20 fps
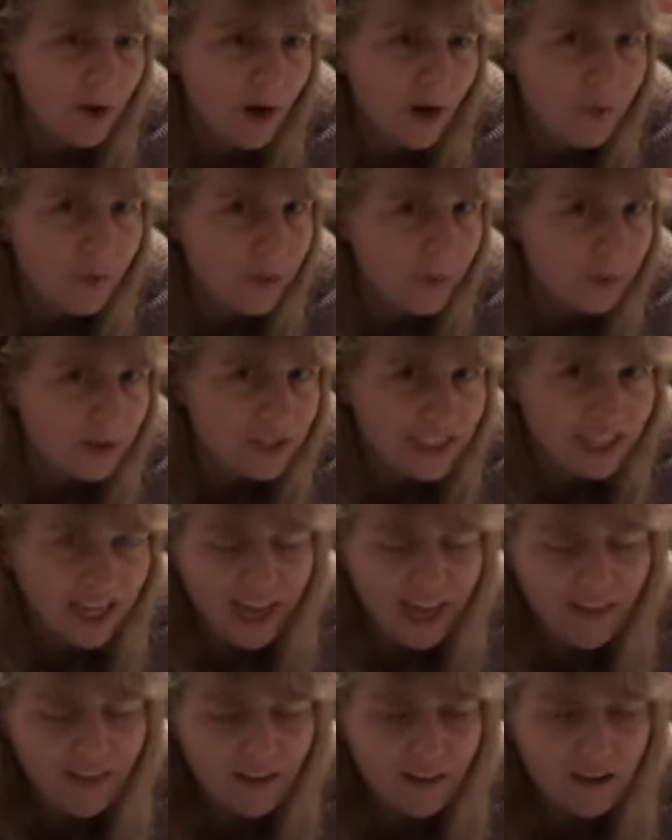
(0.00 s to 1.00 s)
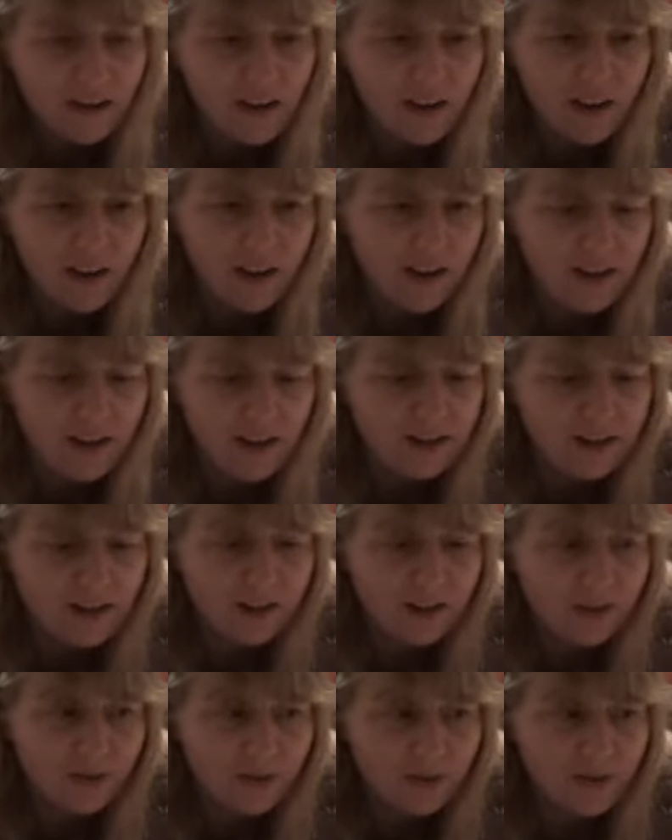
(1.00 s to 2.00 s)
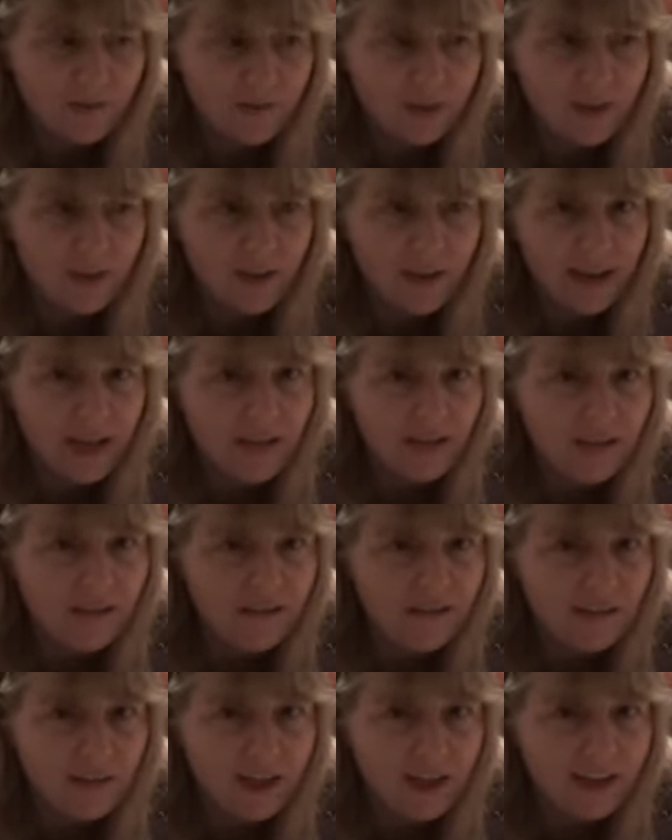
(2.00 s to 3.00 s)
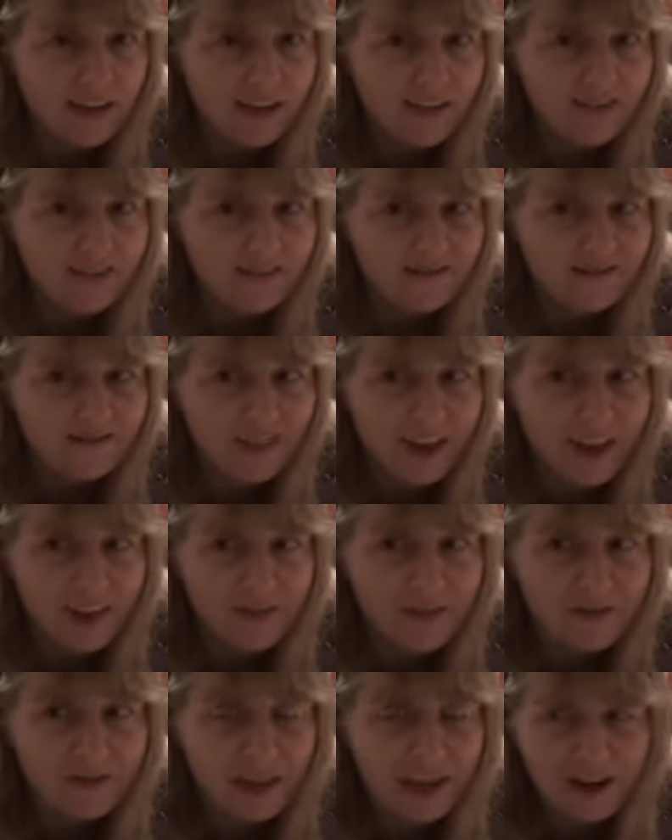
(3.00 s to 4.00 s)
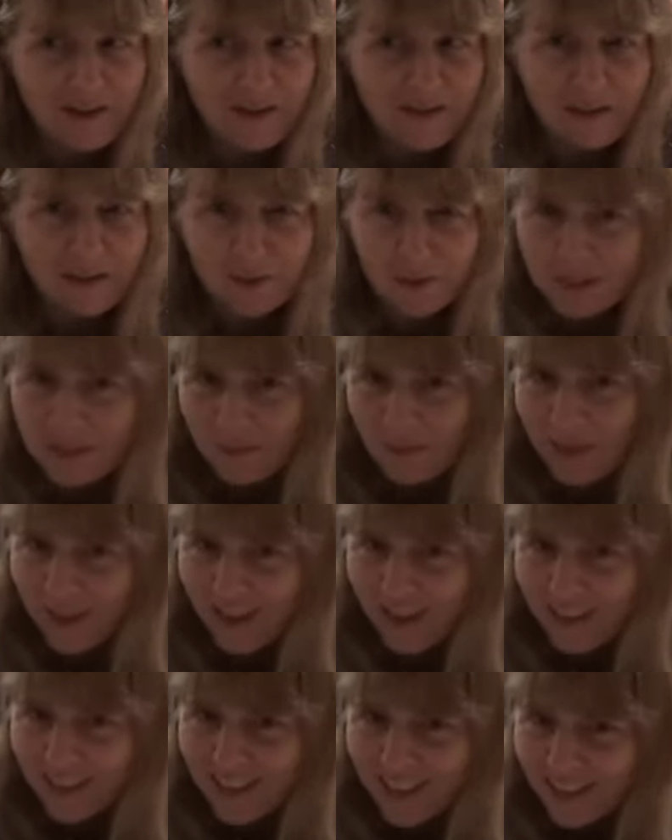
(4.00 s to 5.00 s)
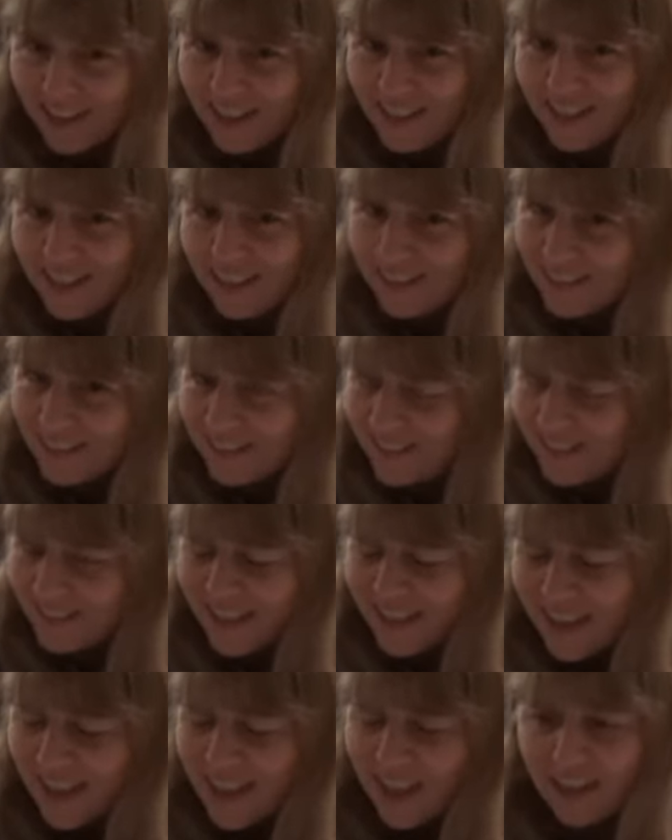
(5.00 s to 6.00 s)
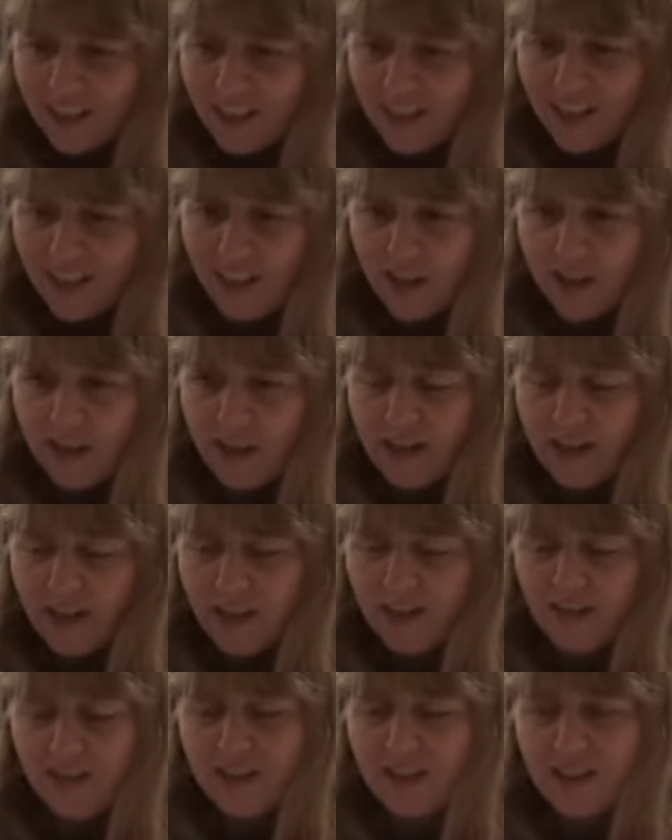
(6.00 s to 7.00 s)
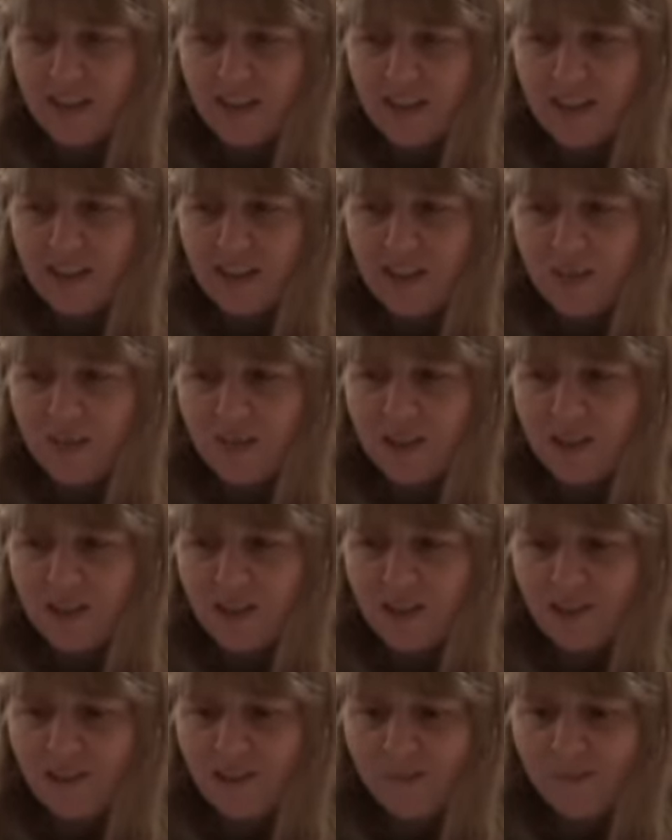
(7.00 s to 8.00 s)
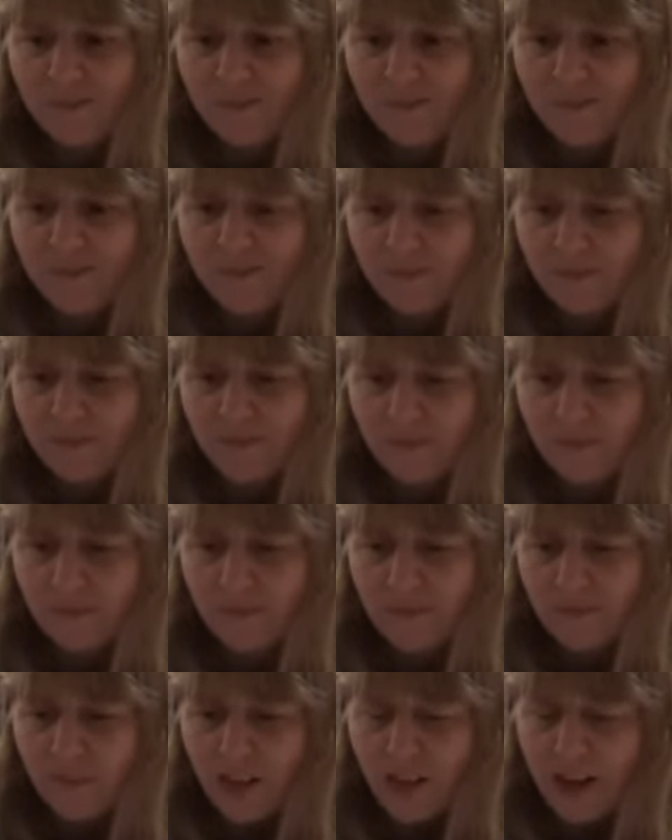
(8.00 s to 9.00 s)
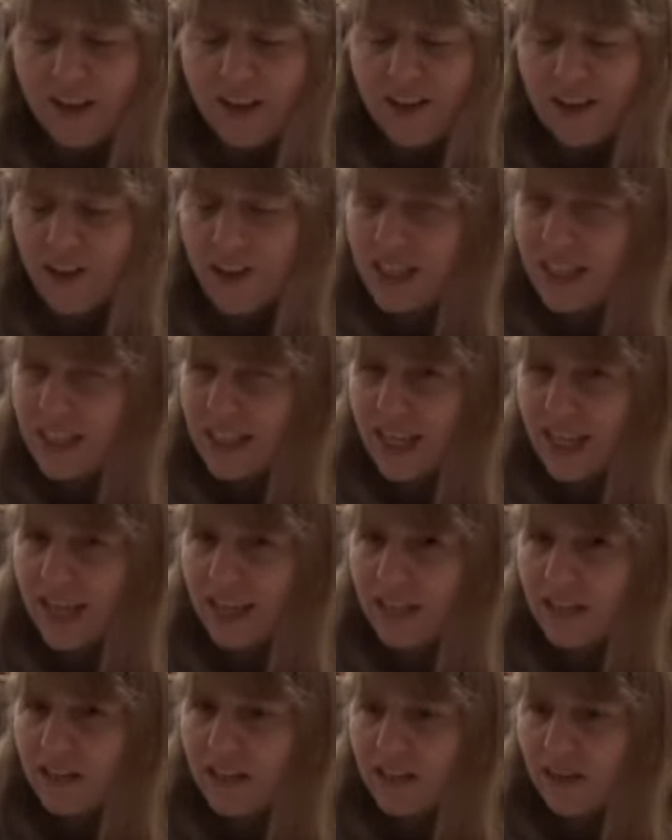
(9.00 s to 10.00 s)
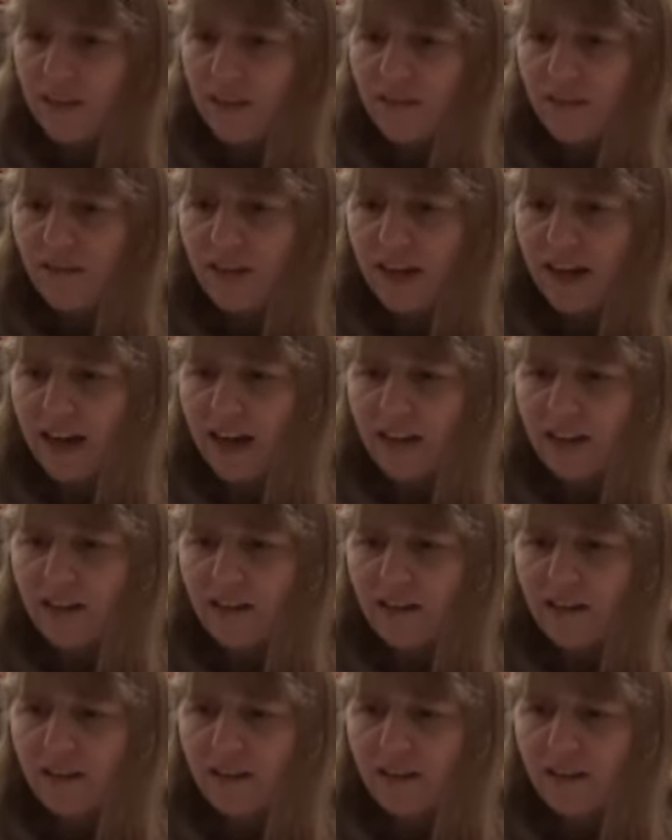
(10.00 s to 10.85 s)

while we were together. And I just told him, go ahead, like, I don't care, this wasn't my idea. And, you know, he just didn't seem to understand that